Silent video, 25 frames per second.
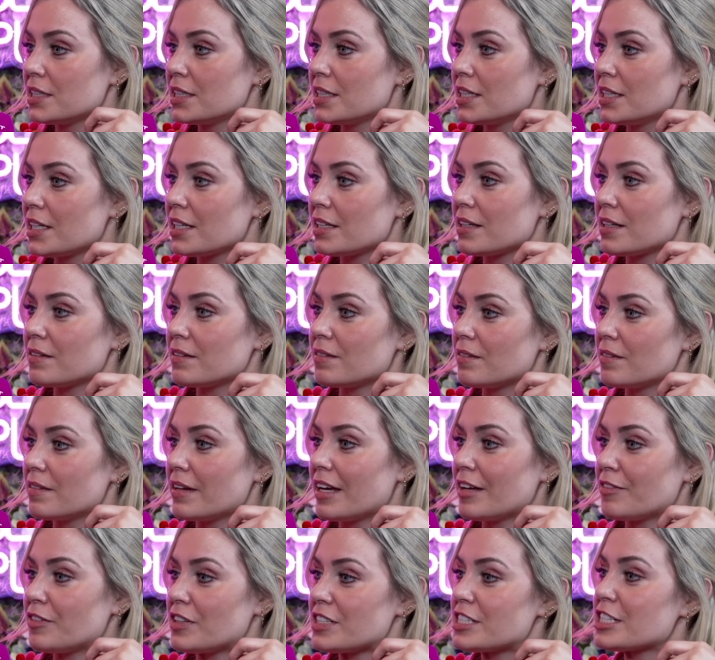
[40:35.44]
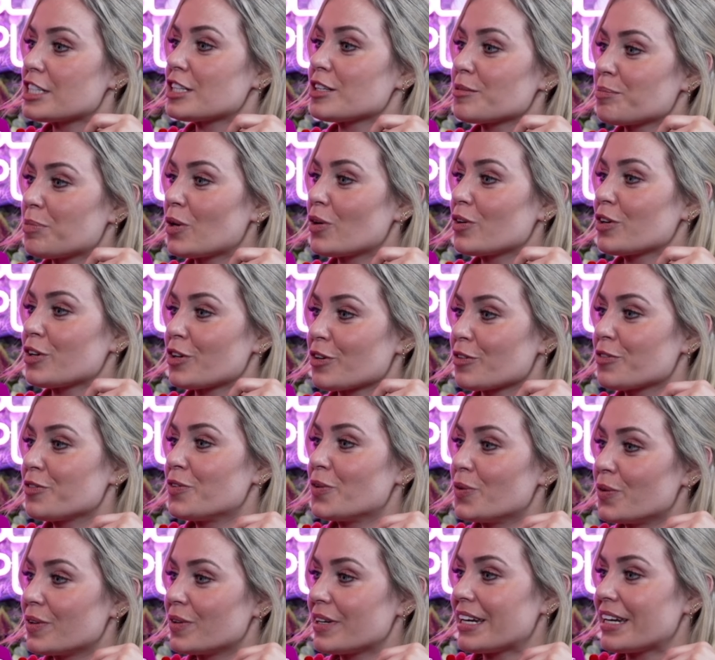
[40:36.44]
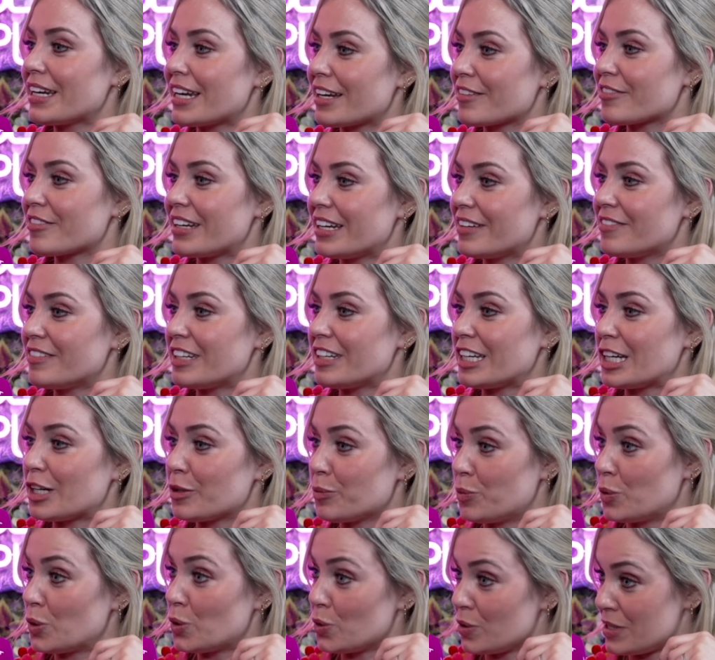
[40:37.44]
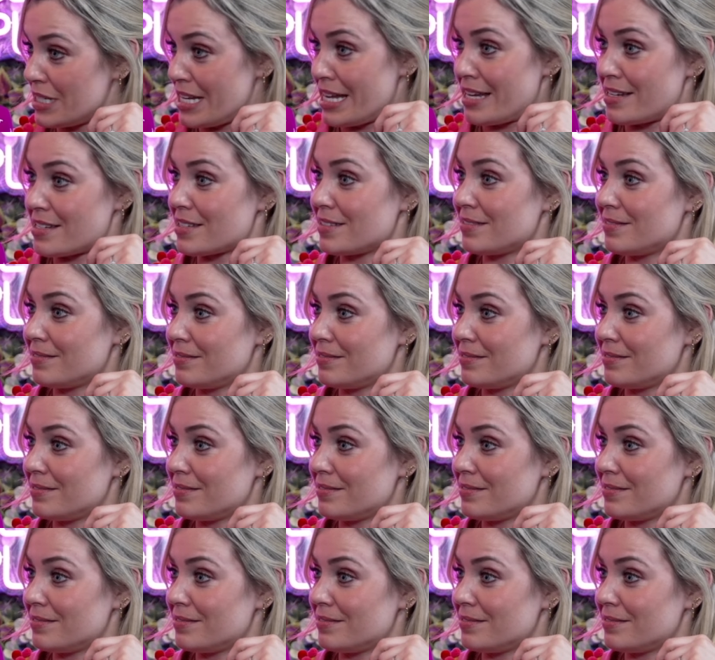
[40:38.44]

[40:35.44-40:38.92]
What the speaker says: if you didn't plug your phone in every evening, it would go dead.